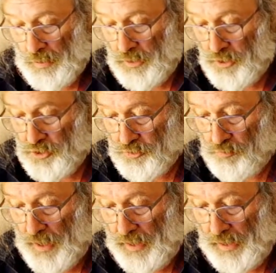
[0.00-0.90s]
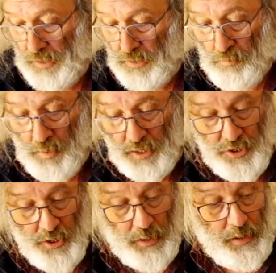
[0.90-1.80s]
It's made
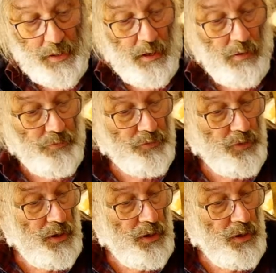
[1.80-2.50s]
basically out of